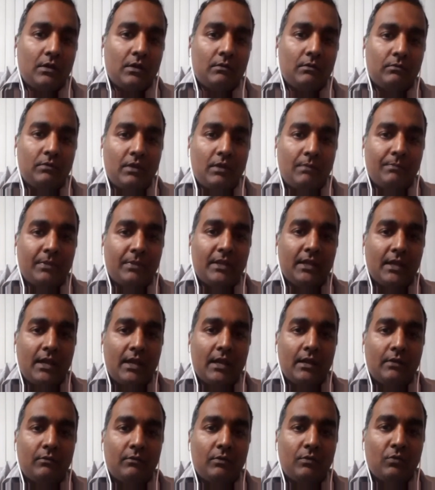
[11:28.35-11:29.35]
cup in your
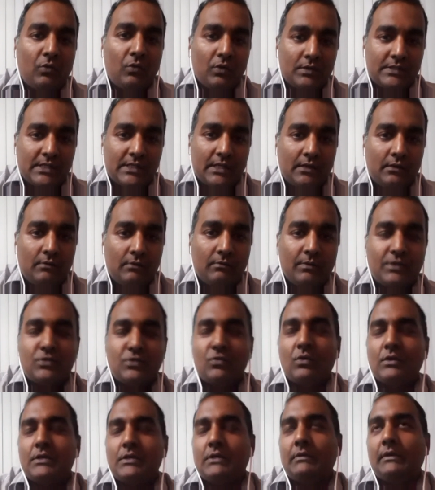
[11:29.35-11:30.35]
hand with water. How much
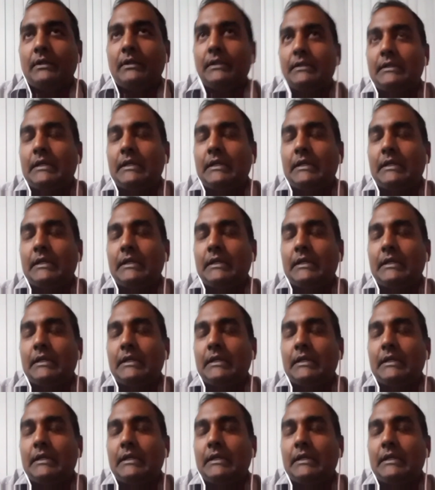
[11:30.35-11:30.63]
water will